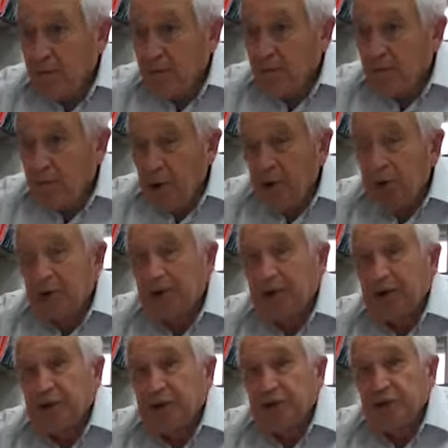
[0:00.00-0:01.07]
Most
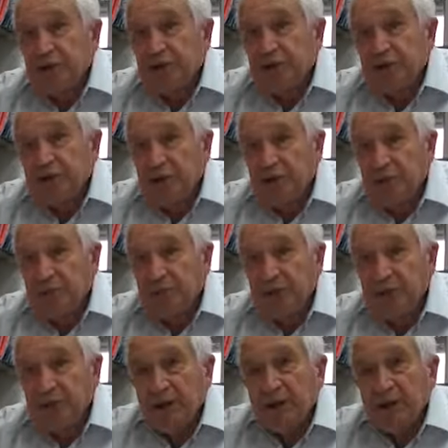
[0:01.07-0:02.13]
cases it helped
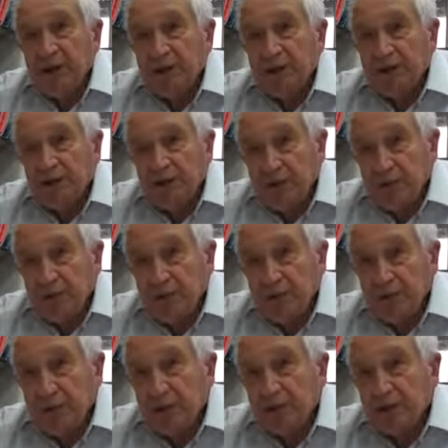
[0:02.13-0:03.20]

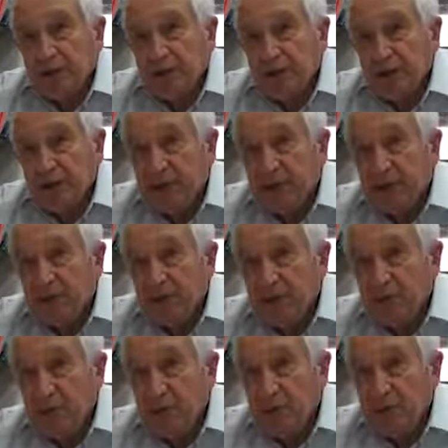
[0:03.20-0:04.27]
considerably. In some cases
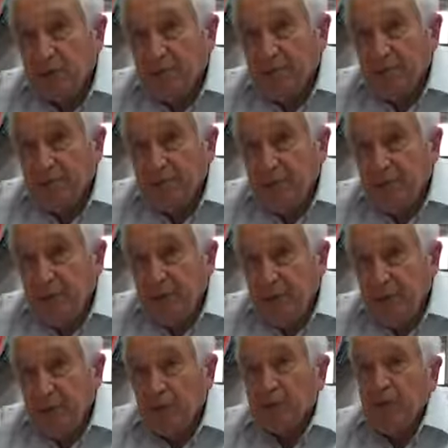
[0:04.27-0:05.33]
there were
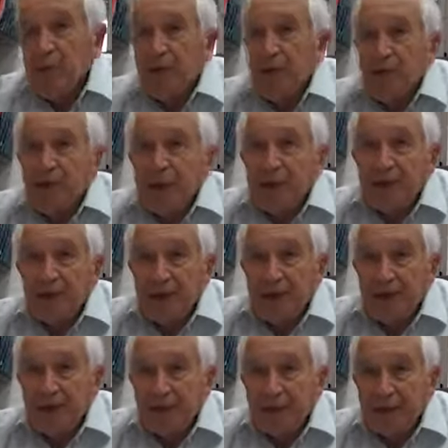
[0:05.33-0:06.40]
no
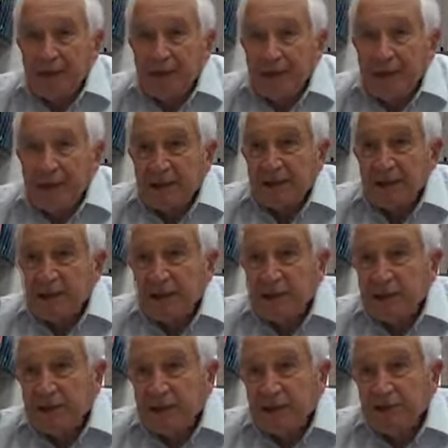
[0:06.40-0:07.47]
epileptic attacks. In
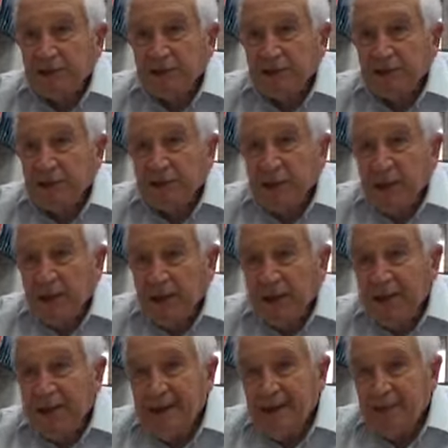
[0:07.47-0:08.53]
other cases the
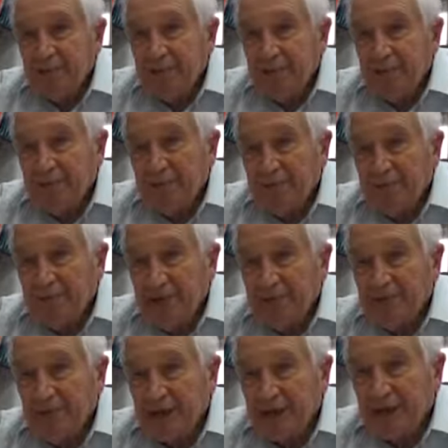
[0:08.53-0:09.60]
number of
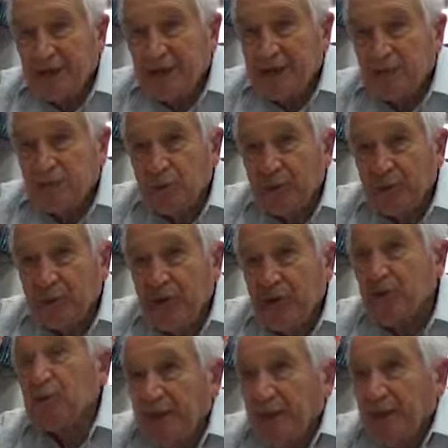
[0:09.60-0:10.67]
epileptic attacks went
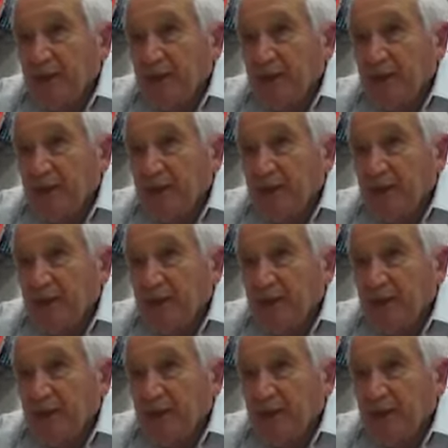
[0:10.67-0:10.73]
down.